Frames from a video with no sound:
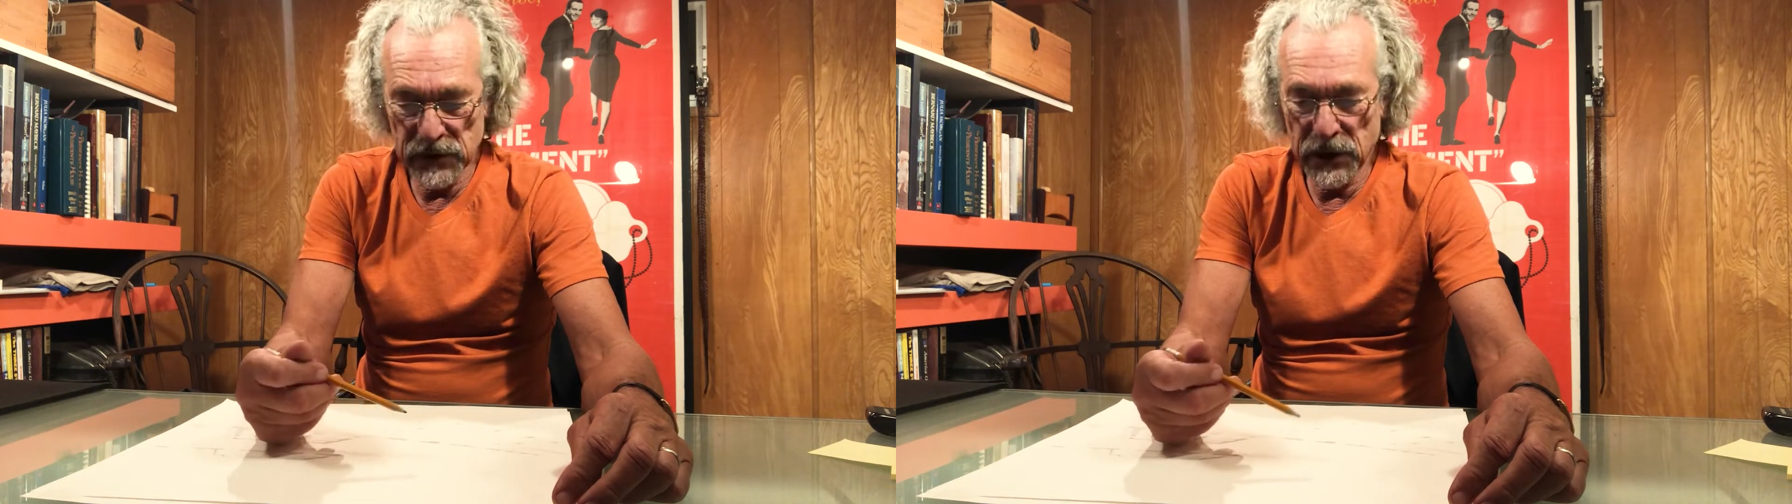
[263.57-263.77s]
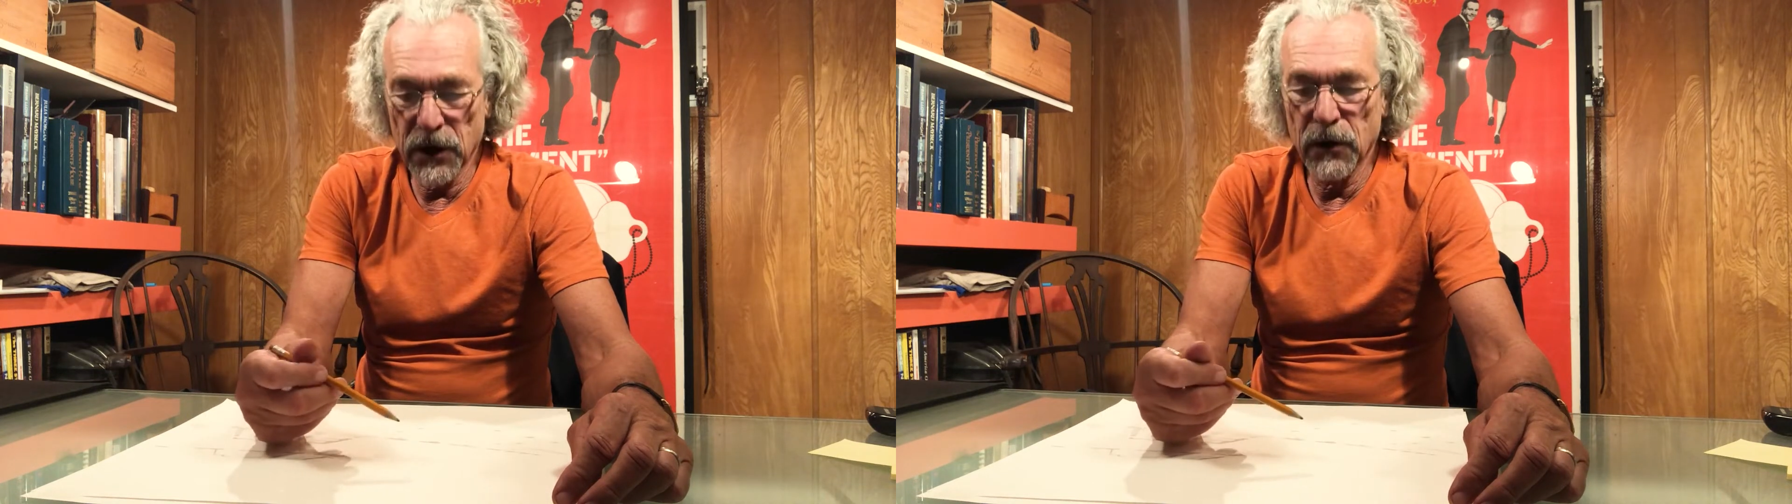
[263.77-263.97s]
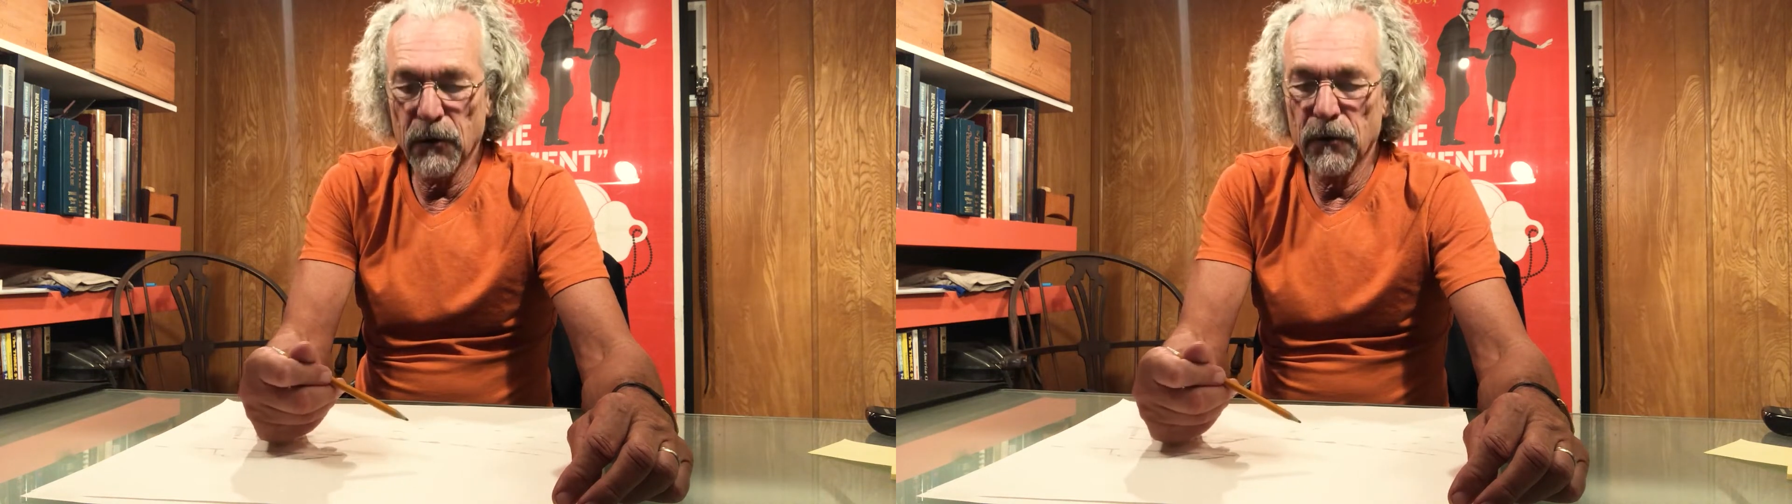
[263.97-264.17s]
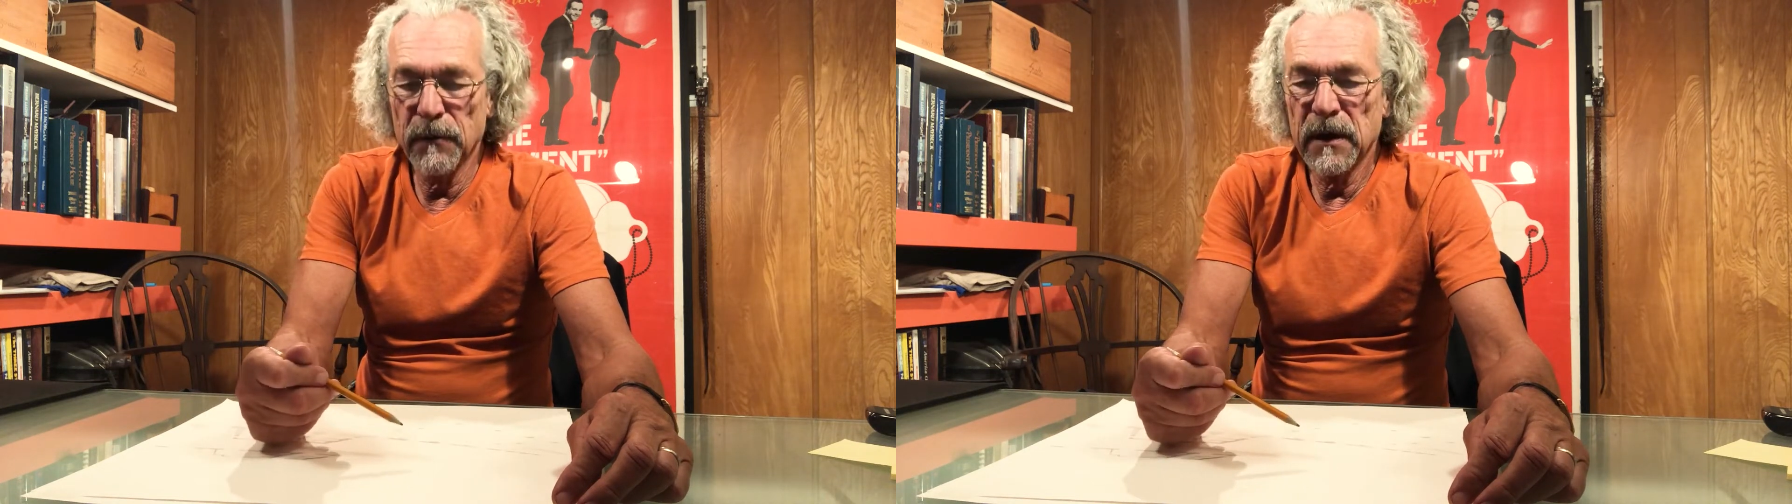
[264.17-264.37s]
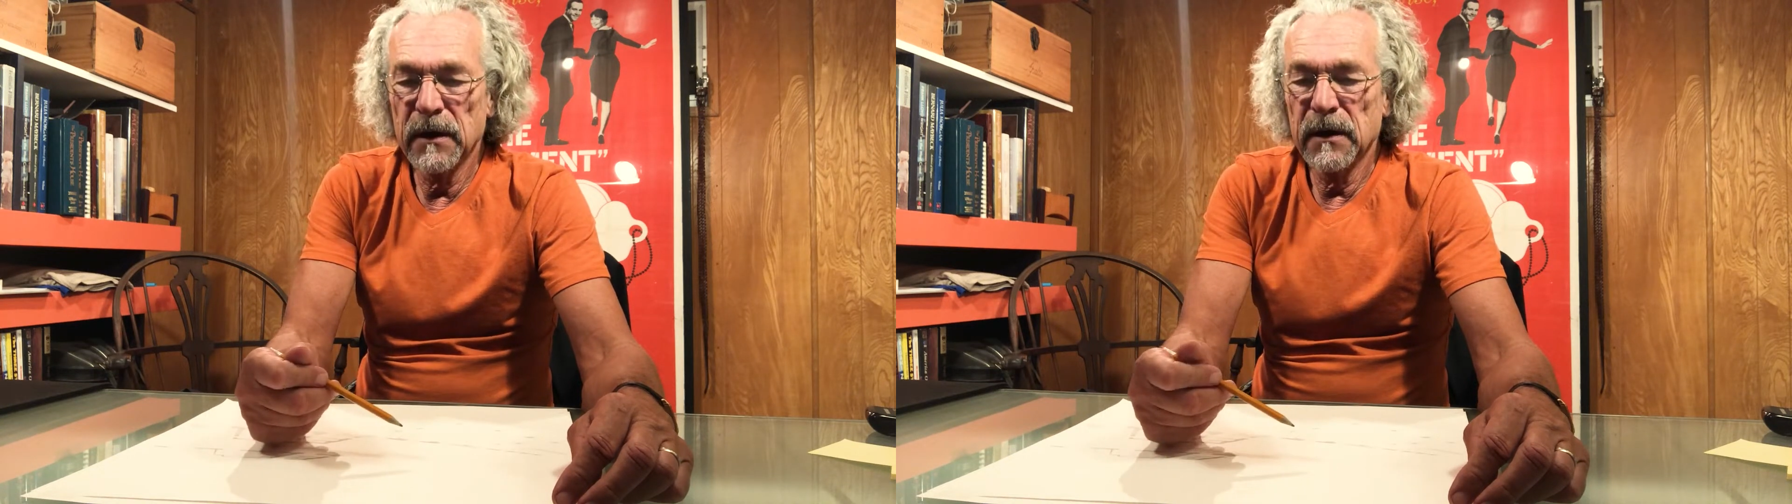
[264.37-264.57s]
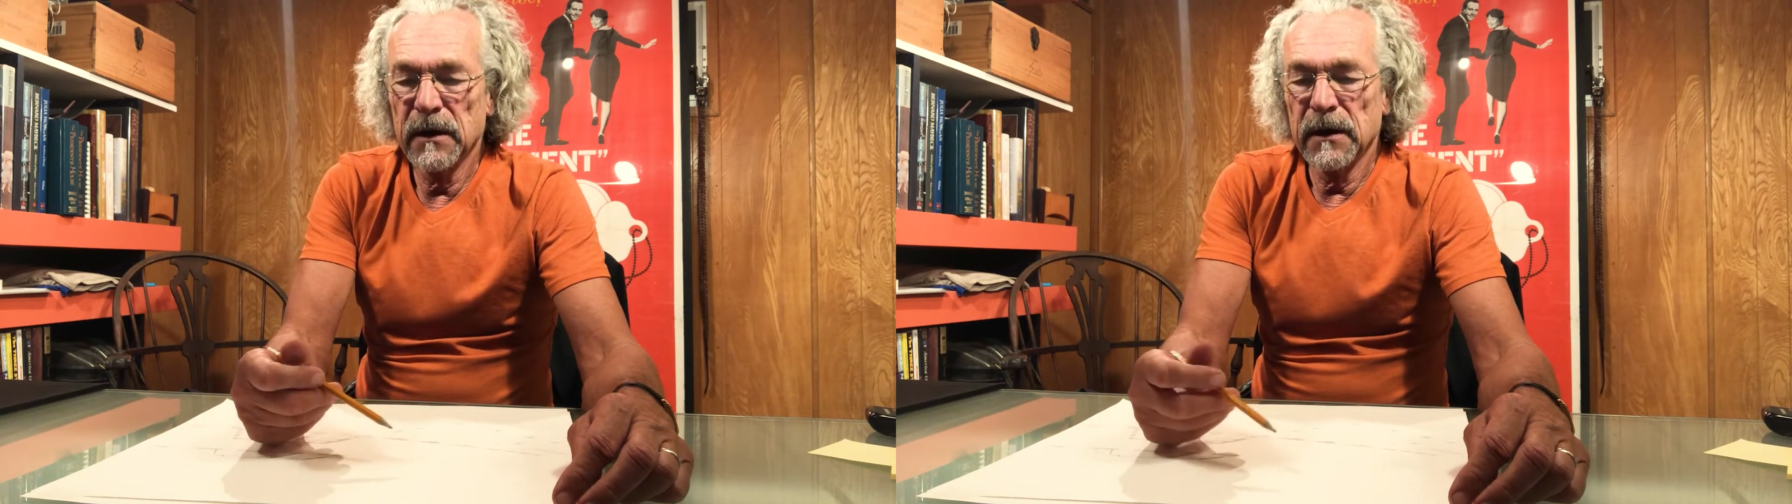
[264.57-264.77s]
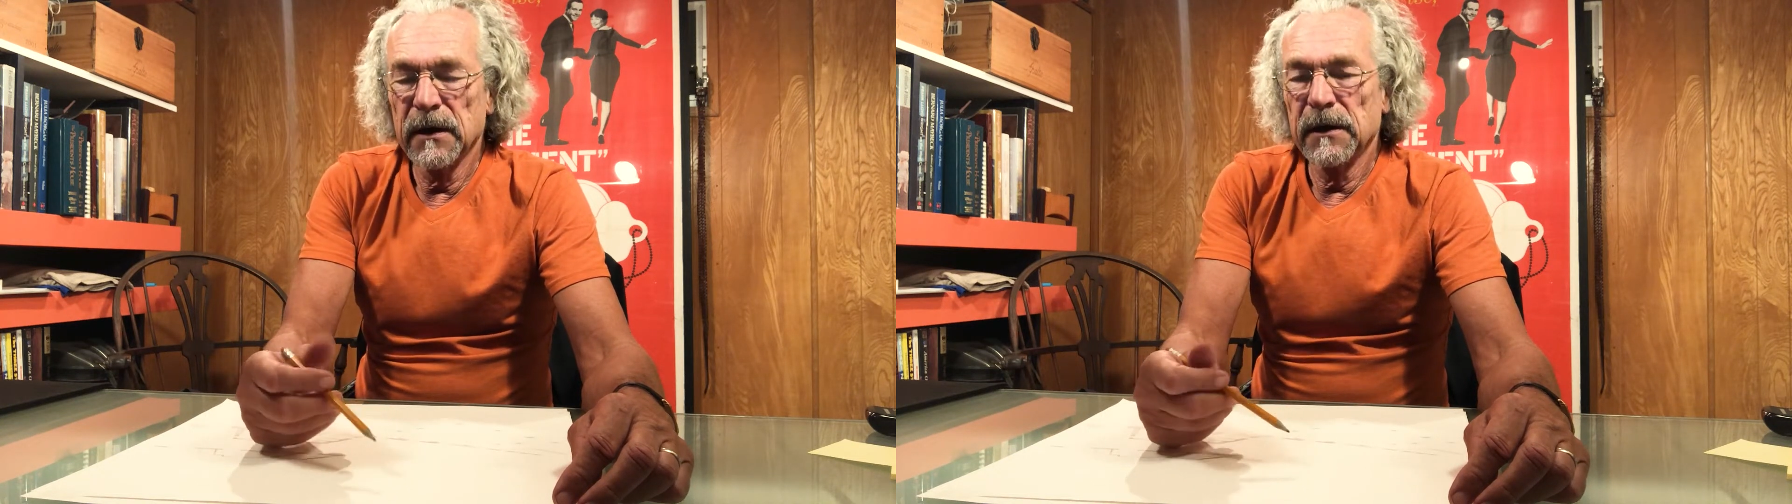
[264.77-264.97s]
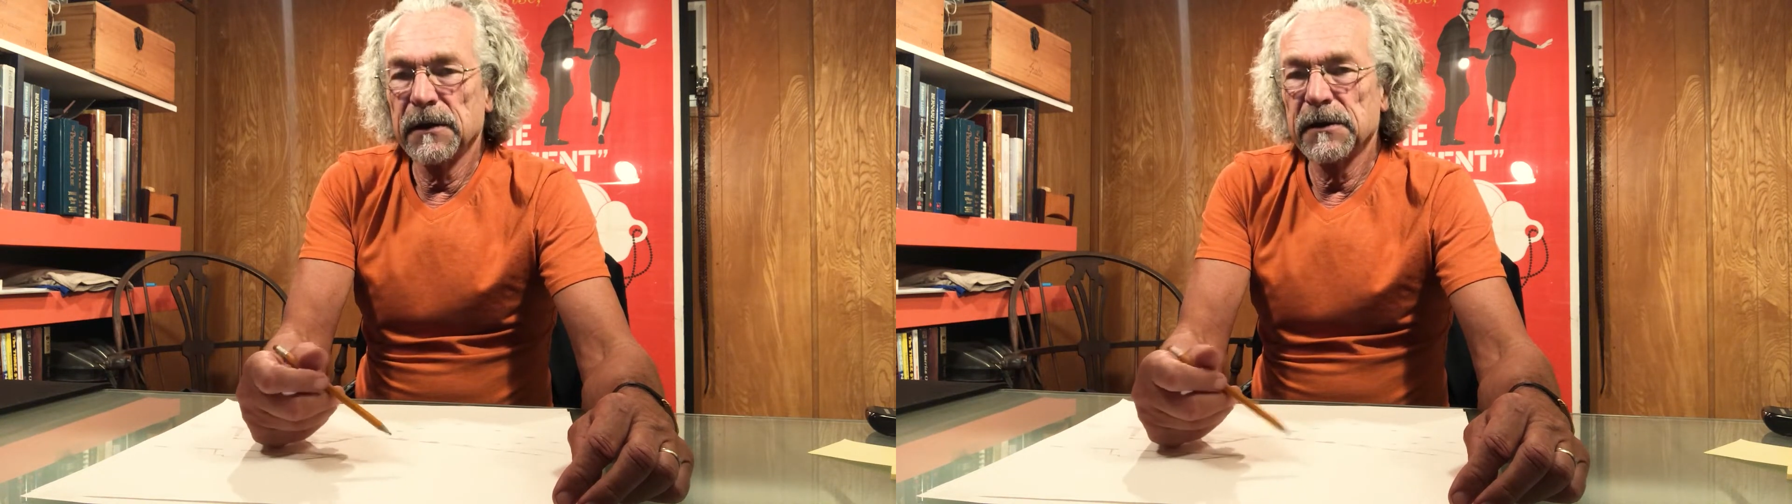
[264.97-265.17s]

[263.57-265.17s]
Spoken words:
go. This